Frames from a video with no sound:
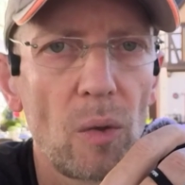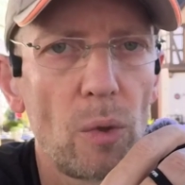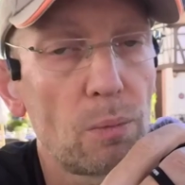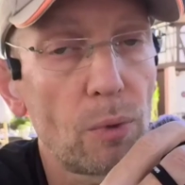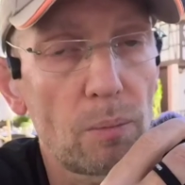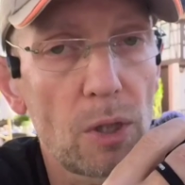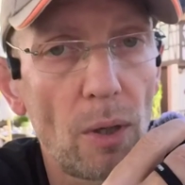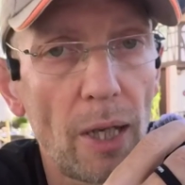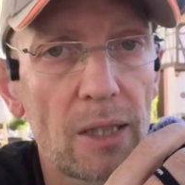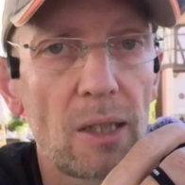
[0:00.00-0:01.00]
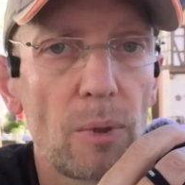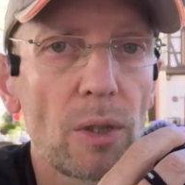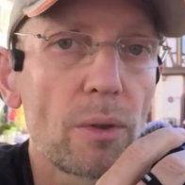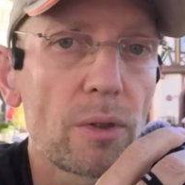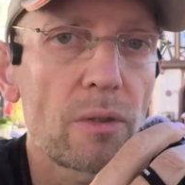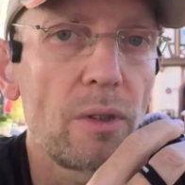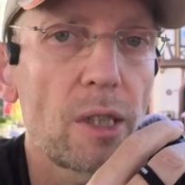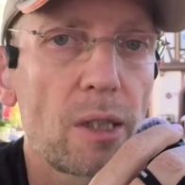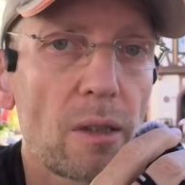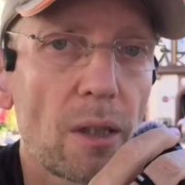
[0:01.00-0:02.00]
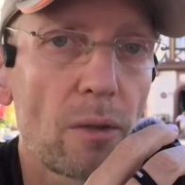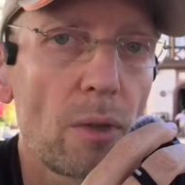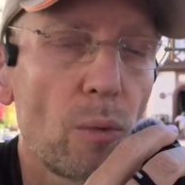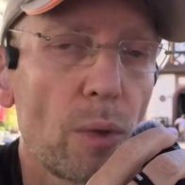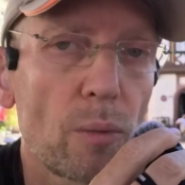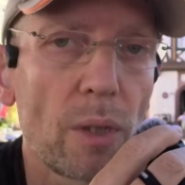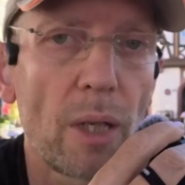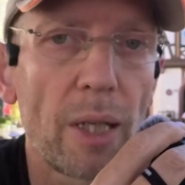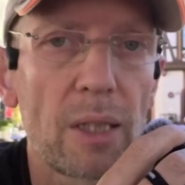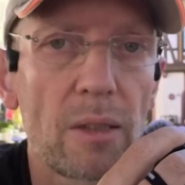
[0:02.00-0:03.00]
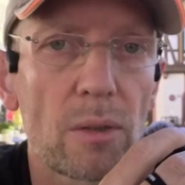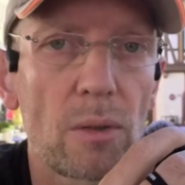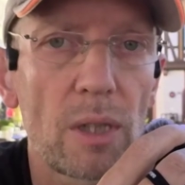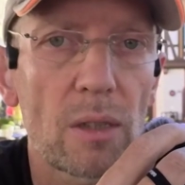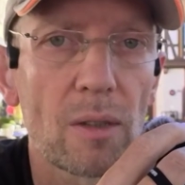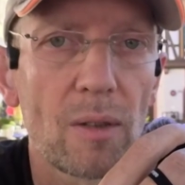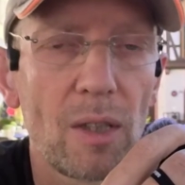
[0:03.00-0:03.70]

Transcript: which brought me to lighting, because green screen can only work when the lighting is correct.